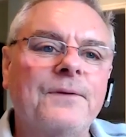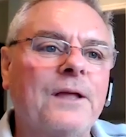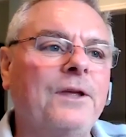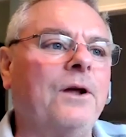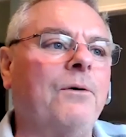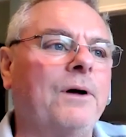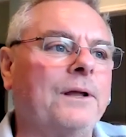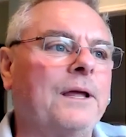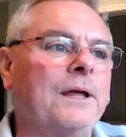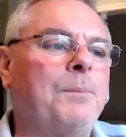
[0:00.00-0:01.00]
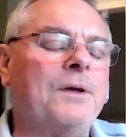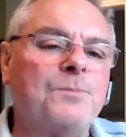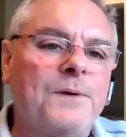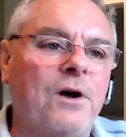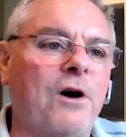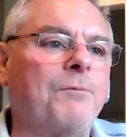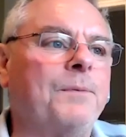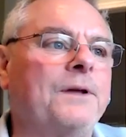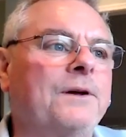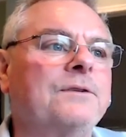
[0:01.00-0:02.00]
And you know what? He pissed me off
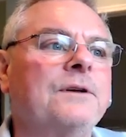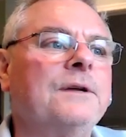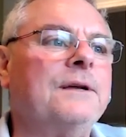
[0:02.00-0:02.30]
because